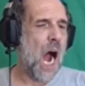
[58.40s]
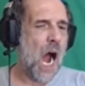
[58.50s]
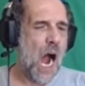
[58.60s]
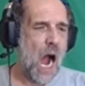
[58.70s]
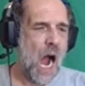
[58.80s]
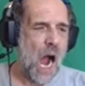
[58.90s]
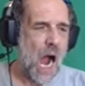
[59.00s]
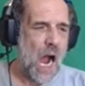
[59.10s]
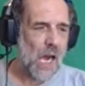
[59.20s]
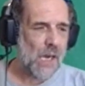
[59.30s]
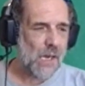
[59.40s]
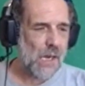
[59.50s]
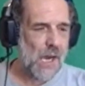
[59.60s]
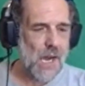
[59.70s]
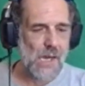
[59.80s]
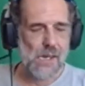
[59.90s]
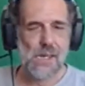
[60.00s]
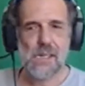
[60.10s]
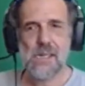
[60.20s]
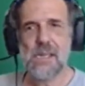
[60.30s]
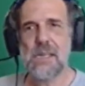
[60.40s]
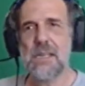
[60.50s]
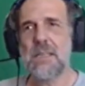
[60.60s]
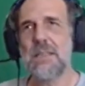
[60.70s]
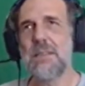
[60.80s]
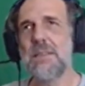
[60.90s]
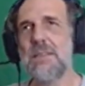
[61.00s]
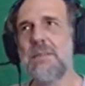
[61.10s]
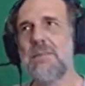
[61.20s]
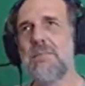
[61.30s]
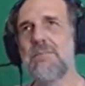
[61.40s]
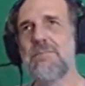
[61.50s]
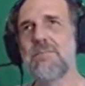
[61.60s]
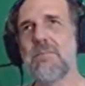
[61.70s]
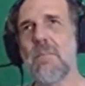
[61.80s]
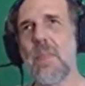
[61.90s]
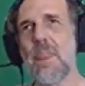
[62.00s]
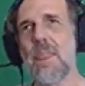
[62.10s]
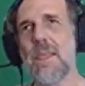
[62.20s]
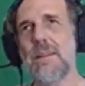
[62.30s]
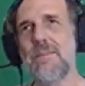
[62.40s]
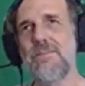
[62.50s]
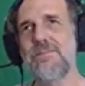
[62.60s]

The person shown says nothing.